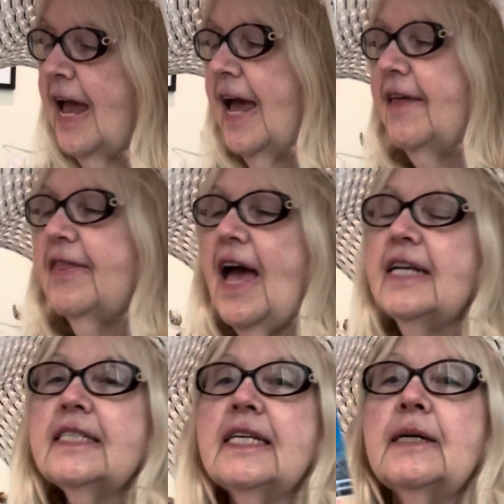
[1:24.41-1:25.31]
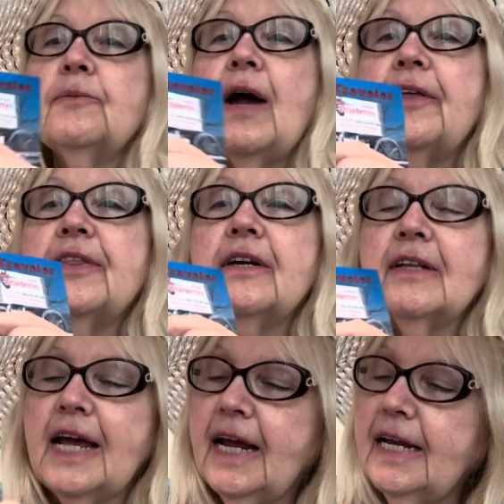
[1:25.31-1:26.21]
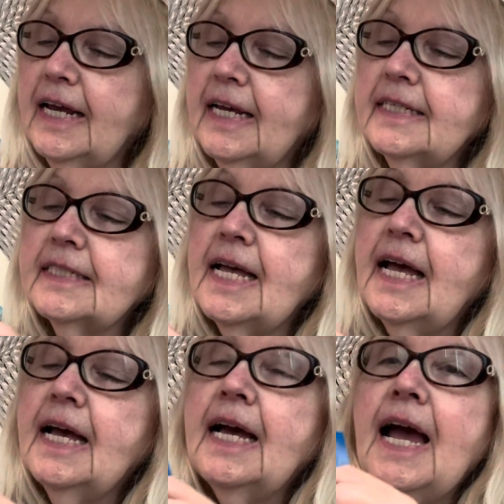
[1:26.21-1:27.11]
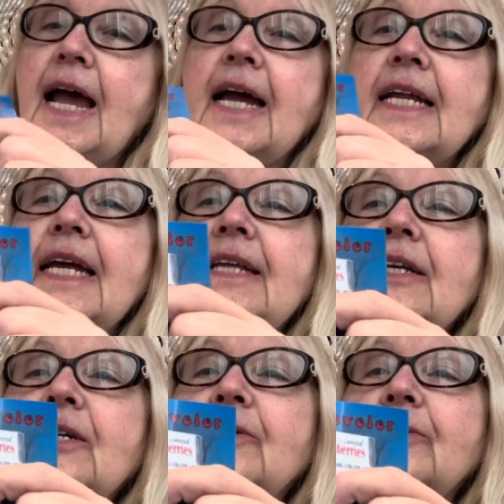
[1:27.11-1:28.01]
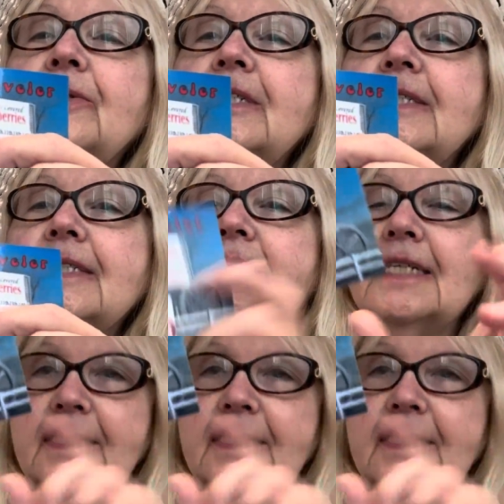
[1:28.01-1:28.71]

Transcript: And that's him right there. And he's Ain't he the coolest?